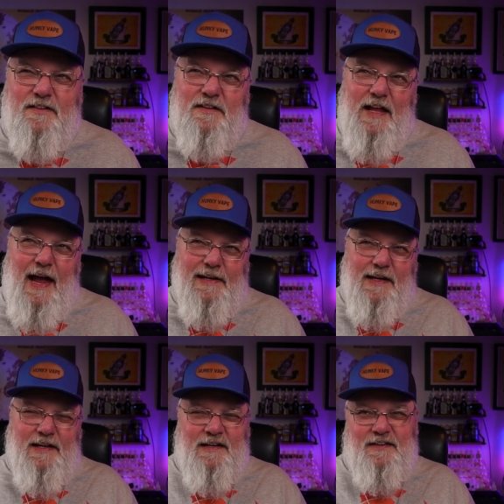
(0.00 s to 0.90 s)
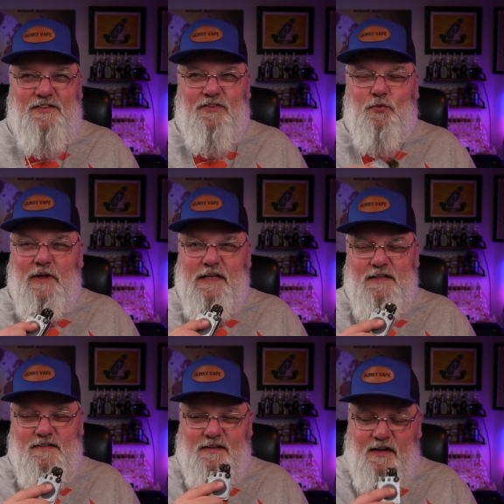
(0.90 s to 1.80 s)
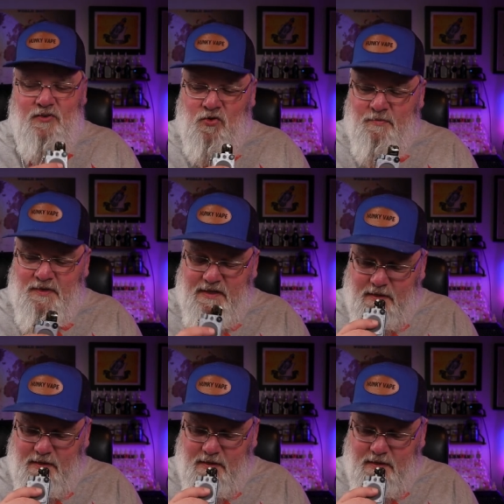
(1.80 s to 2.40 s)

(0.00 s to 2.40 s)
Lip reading: It's lacking in its sweetness that I normally